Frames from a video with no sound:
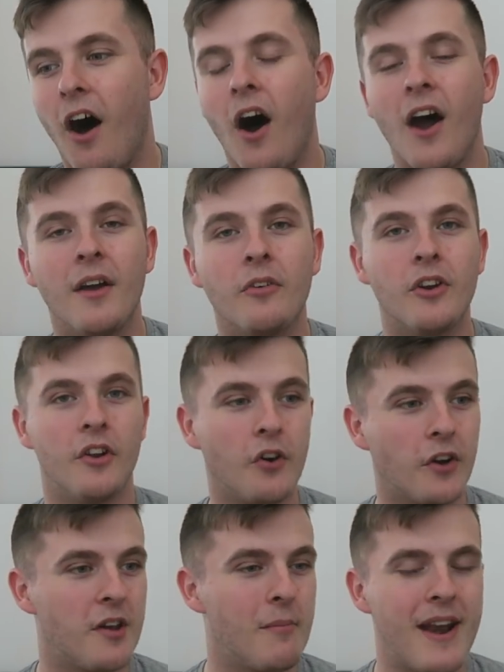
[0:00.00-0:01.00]
I am going to
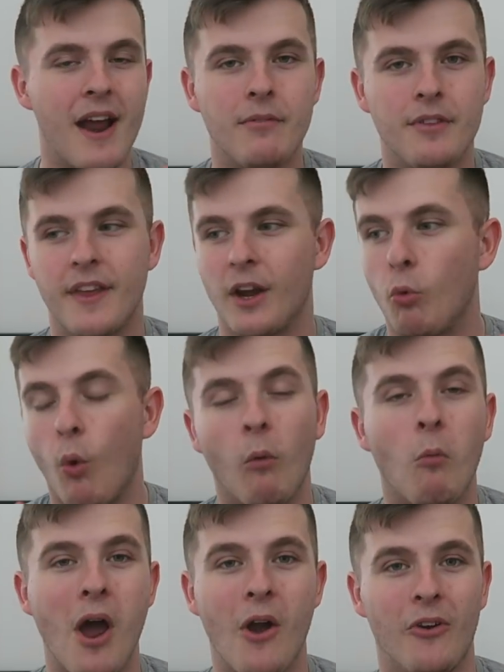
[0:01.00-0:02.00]
document everything
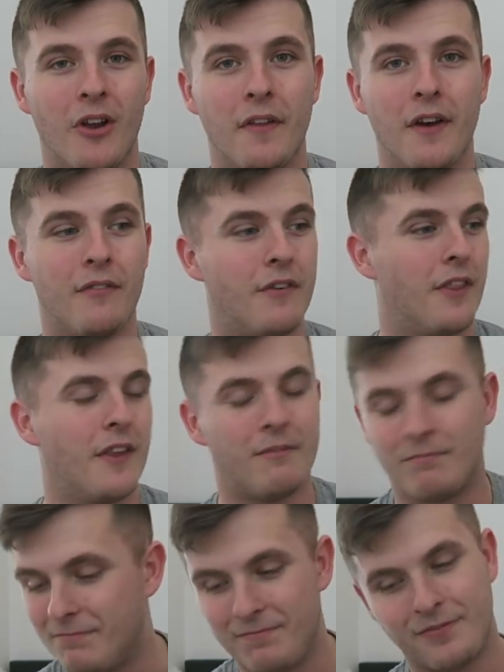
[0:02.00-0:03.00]
one way or another
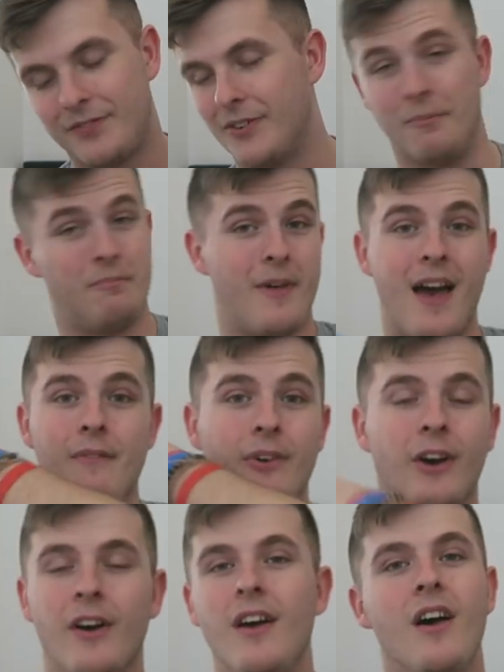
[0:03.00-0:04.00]

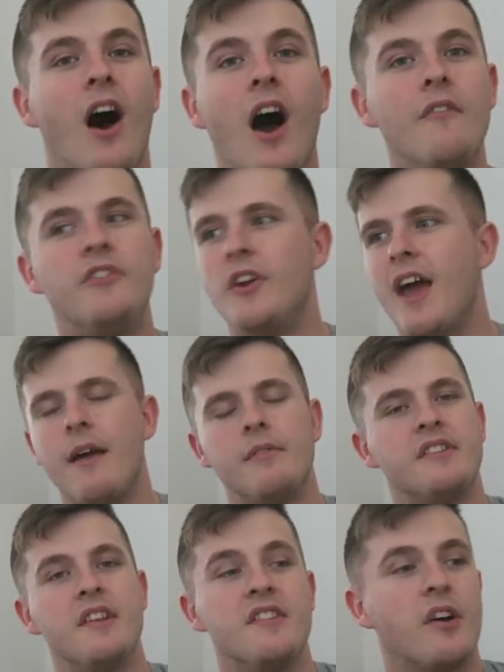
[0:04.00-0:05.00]
forever. I've done it
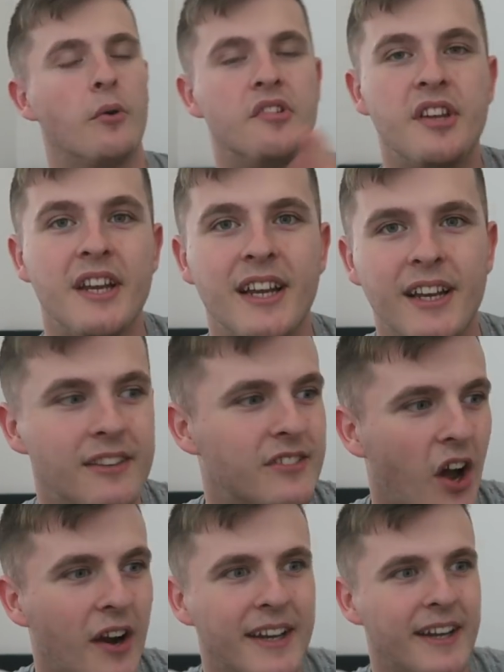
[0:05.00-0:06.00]
ever since I was teeny
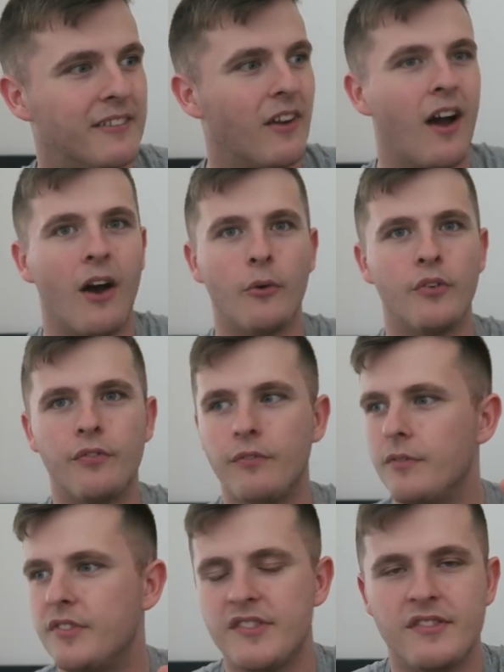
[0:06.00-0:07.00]
tiny, like, I was
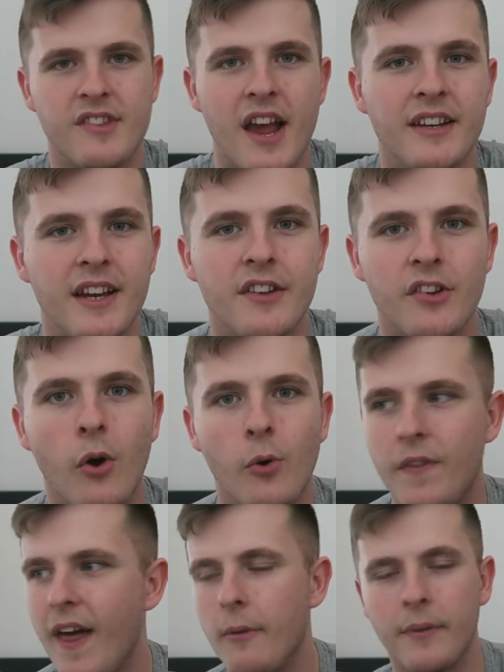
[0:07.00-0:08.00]
10 years
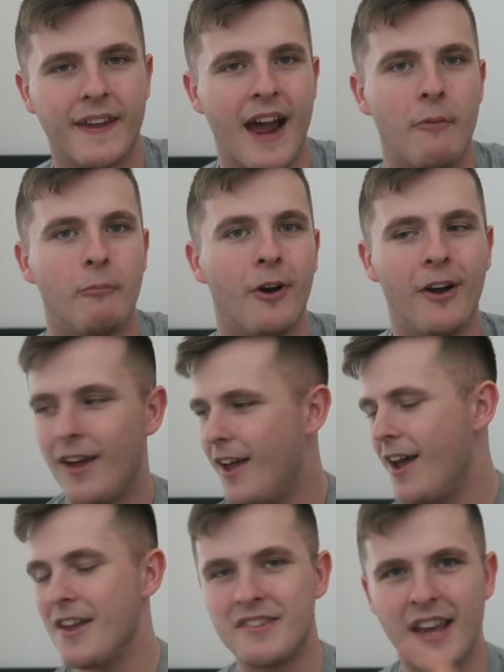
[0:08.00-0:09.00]
old there with the camera
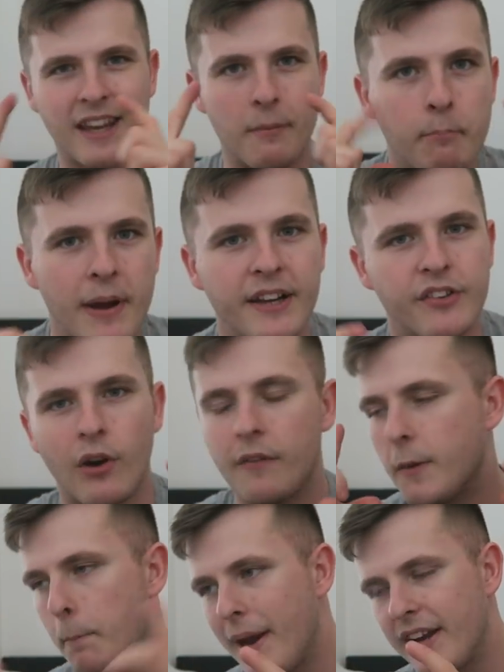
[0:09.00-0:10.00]
and taking picture
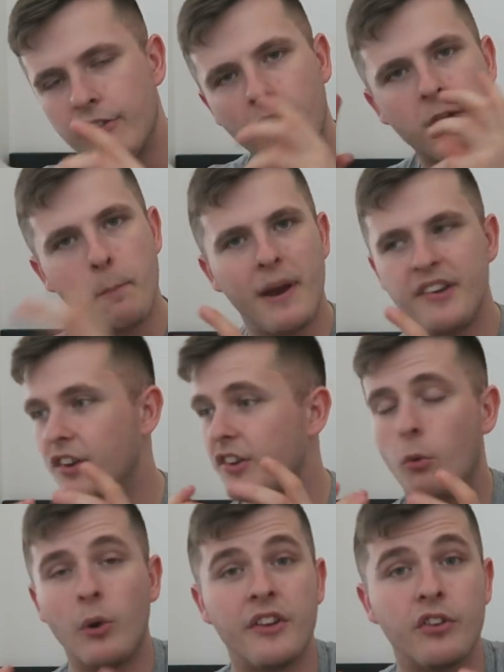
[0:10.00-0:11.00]
after picture after picture
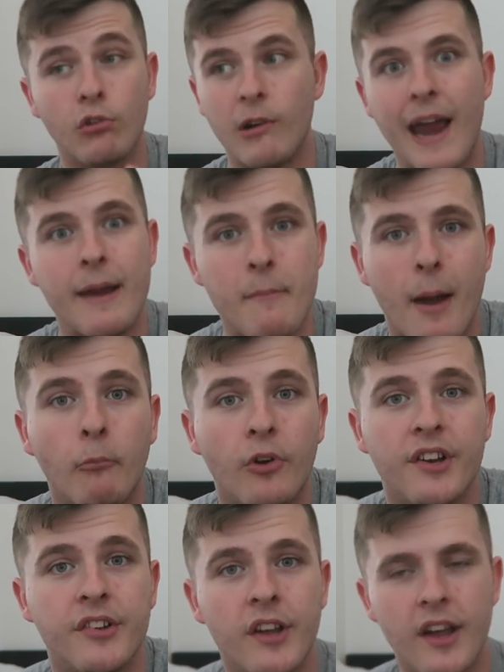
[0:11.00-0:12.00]
because I wanted to create
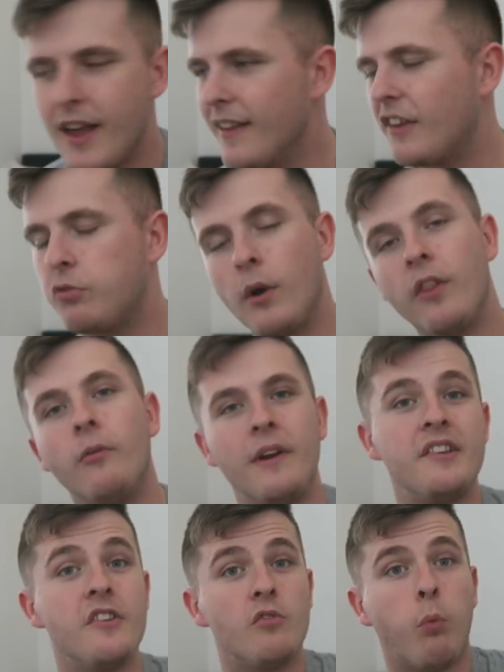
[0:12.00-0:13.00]
memories. That's one of the
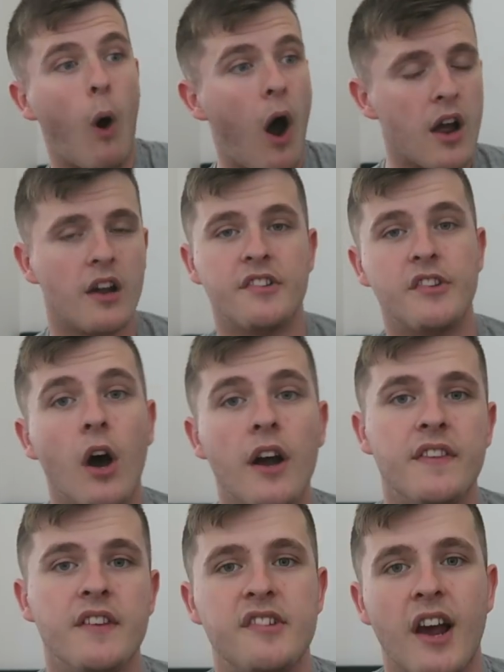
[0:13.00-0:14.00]
reasons why I
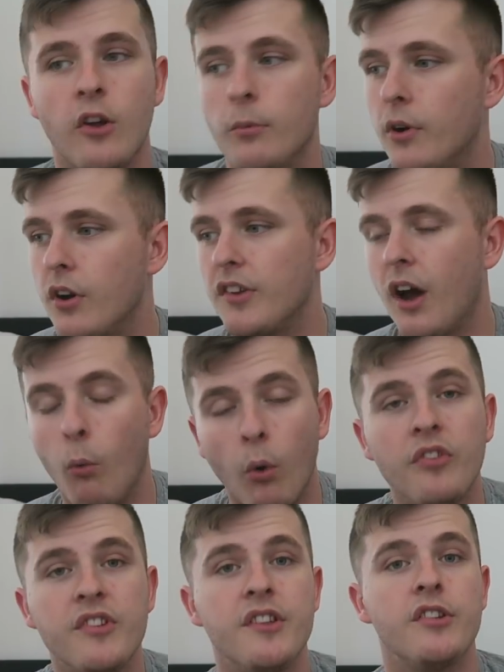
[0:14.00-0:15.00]
started this channel, because I
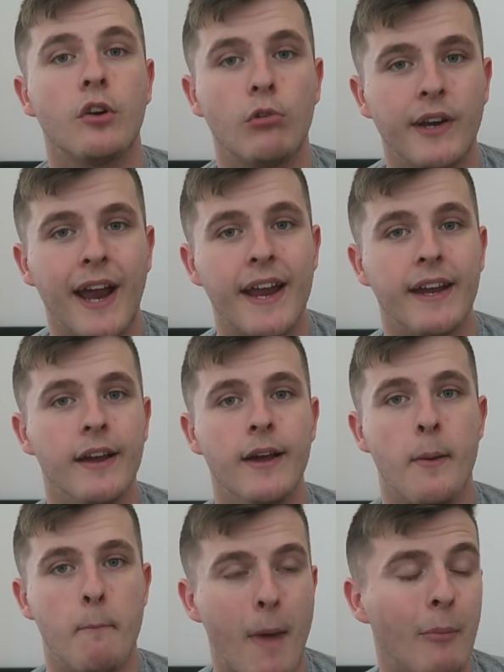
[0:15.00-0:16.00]
wanted to create
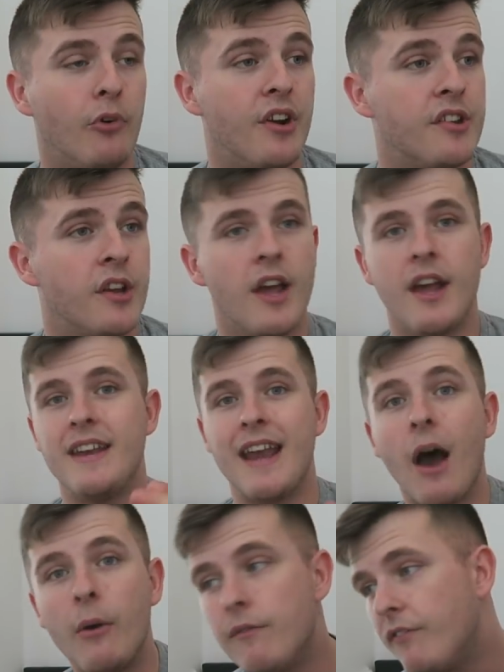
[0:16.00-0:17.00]
memories.
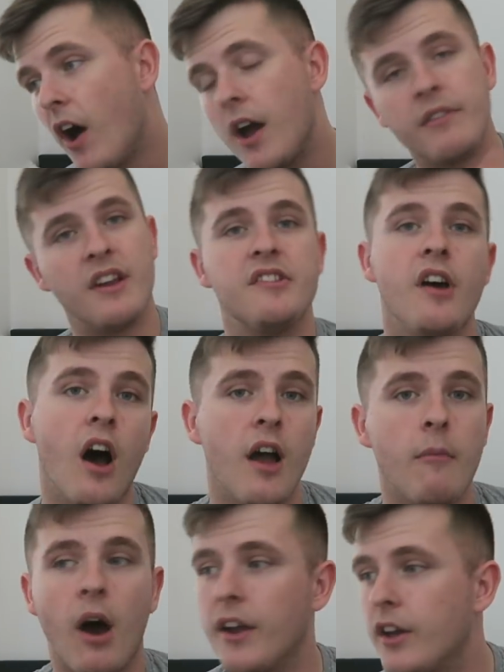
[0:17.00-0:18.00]
Now in 5 years
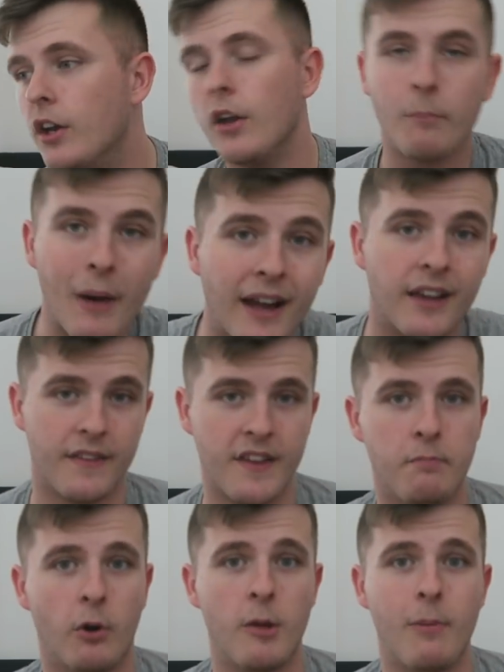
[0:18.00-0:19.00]
time, I can look back at
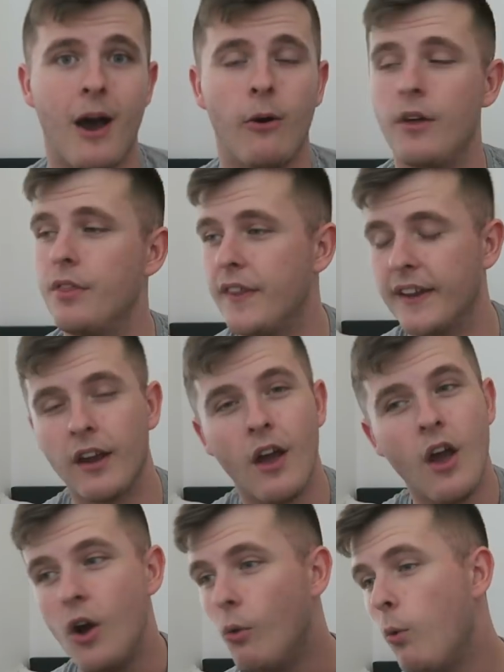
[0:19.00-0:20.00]
this body power and think,
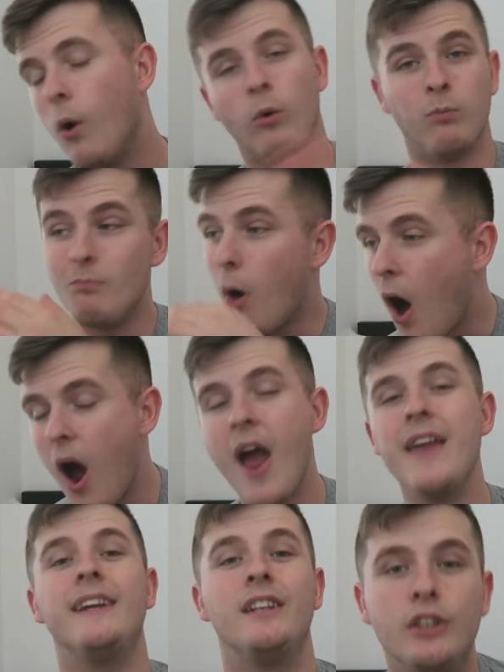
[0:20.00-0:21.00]
well,
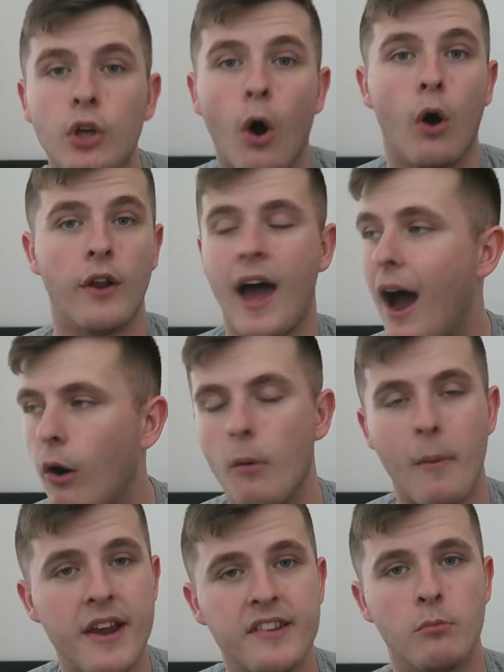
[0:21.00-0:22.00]
my God, how
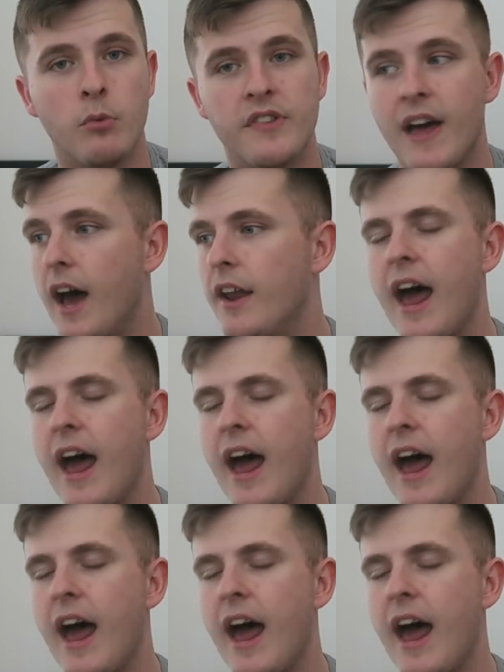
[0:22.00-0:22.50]
amazing was that?